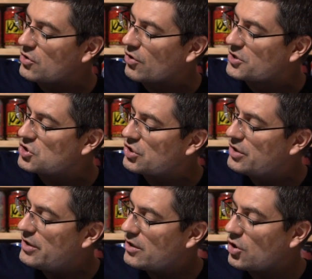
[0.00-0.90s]
Crunch
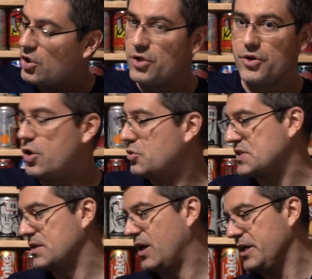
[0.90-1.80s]
called
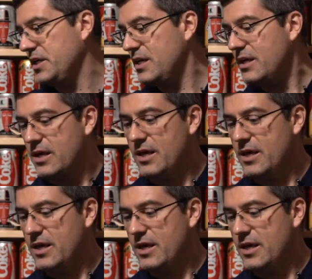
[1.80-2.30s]
Oats and Honey,